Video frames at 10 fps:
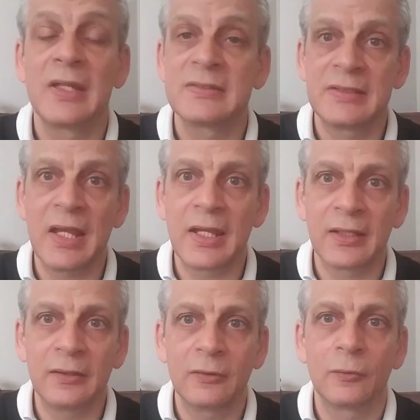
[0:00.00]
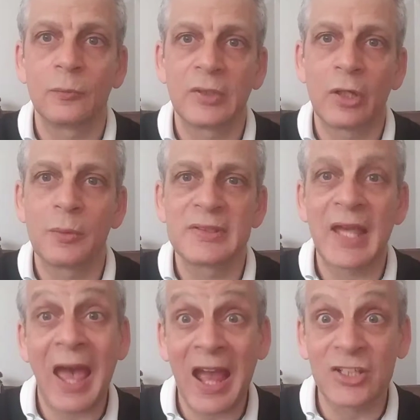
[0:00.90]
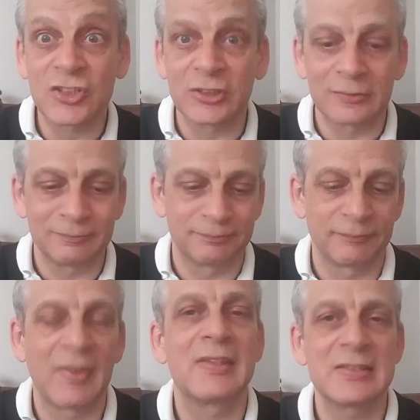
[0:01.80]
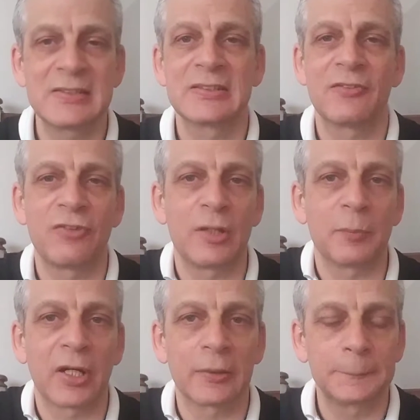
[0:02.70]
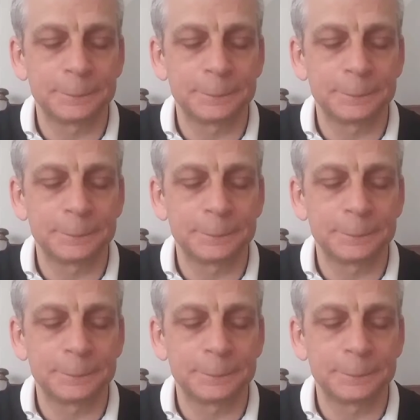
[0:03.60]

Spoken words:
Today, we go into action. This is the fun part.